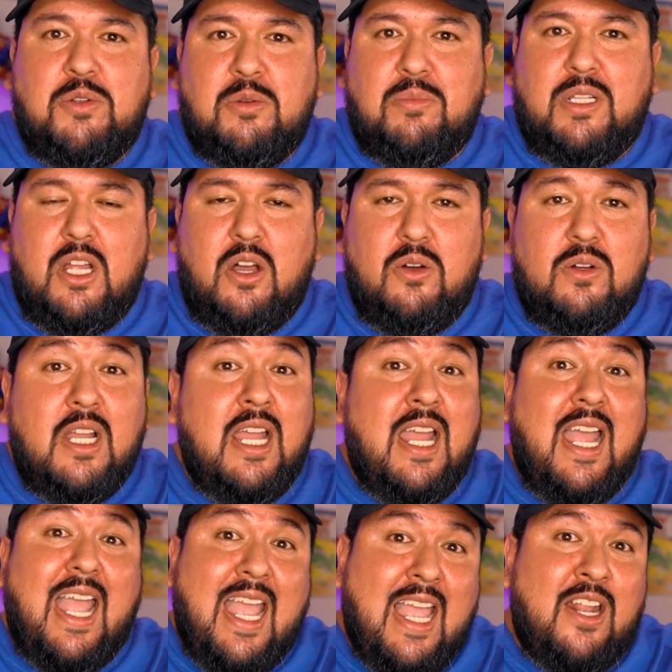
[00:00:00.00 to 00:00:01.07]
below,
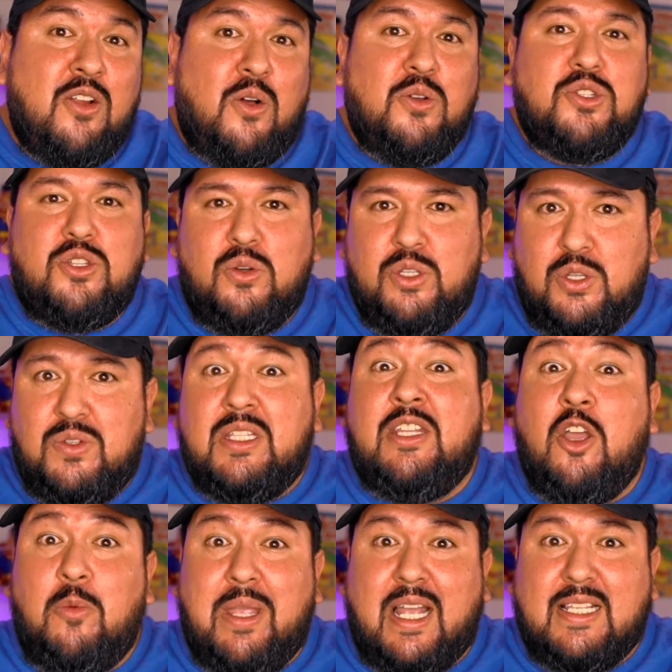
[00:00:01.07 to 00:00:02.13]
and also using
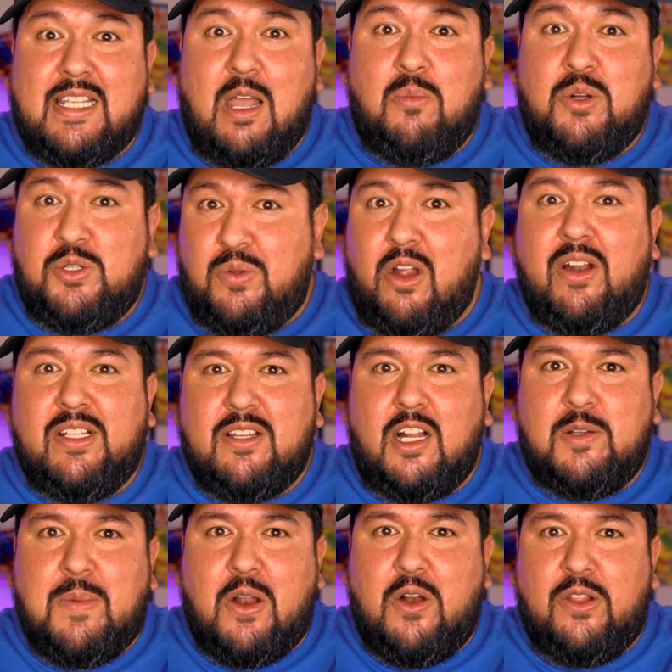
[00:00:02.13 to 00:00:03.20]
the OBS app, which we already talked
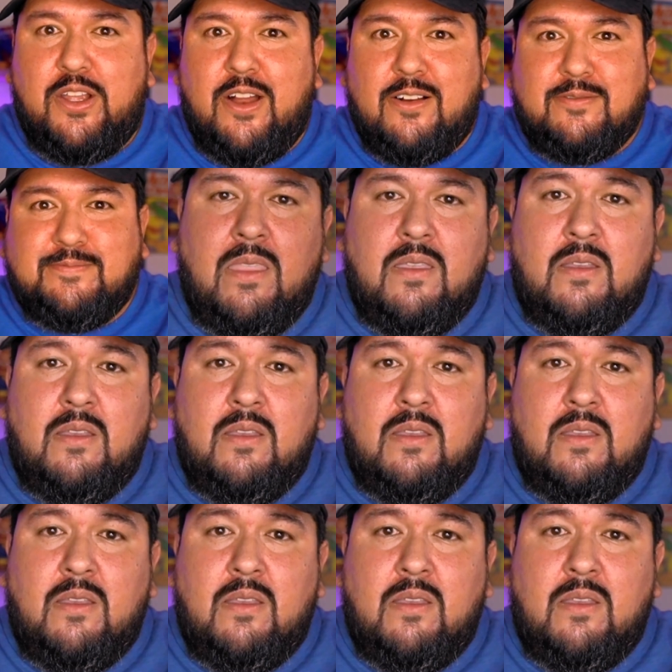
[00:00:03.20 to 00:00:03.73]
about earlier.